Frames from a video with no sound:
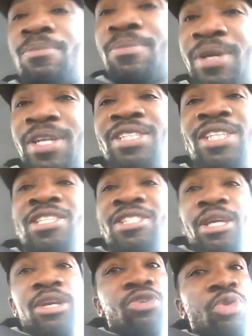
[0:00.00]
But this is
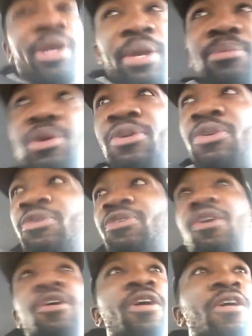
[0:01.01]
a great move.
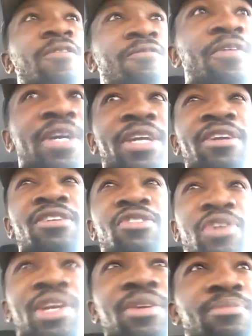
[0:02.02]
A fucking
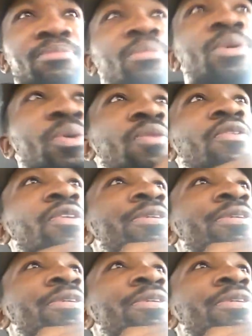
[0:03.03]
great move.